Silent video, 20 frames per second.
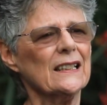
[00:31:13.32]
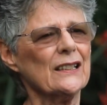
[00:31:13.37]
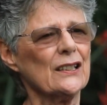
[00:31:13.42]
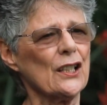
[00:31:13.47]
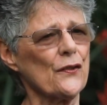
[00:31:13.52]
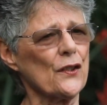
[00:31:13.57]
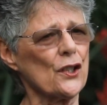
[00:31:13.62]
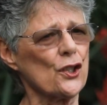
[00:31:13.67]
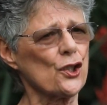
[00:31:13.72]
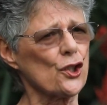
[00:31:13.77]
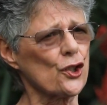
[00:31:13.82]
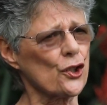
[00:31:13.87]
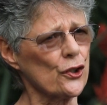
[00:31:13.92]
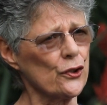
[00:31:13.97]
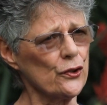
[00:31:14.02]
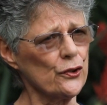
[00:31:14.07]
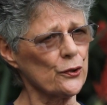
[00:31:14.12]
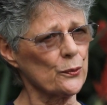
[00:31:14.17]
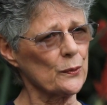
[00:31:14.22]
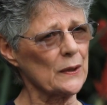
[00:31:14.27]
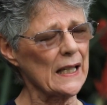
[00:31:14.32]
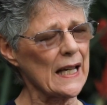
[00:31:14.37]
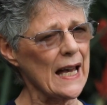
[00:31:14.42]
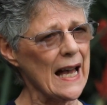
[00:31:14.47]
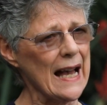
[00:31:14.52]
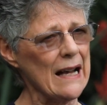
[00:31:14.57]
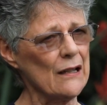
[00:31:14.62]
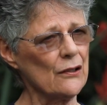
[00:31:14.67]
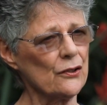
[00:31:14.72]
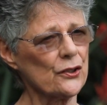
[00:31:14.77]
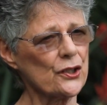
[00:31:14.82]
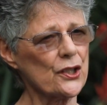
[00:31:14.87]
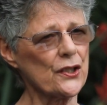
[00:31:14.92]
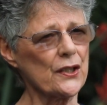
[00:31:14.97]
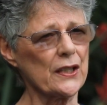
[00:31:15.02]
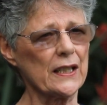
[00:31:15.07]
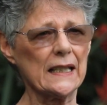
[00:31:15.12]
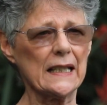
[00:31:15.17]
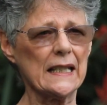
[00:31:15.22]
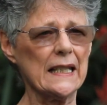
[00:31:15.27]
That the truth will out,
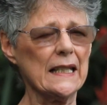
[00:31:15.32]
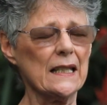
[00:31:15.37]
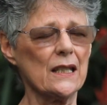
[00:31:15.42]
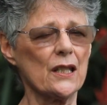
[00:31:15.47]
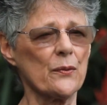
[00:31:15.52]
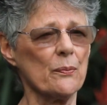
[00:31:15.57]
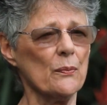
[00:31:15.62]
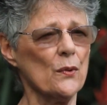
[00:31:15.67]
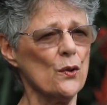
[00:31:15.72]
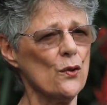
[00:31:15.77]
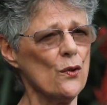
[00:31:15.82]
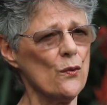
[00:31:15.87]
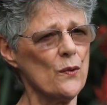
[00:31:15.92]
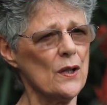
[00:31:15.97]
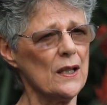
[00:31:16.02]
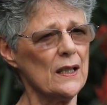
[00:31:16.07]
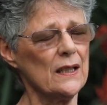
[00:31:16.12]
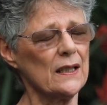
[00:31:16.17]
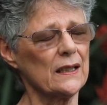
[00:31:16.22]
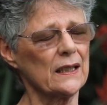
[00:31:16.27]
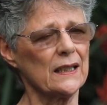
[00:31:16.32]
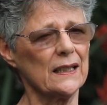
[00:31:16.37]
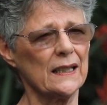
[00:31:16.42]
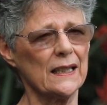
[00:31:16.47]
that it needs more work,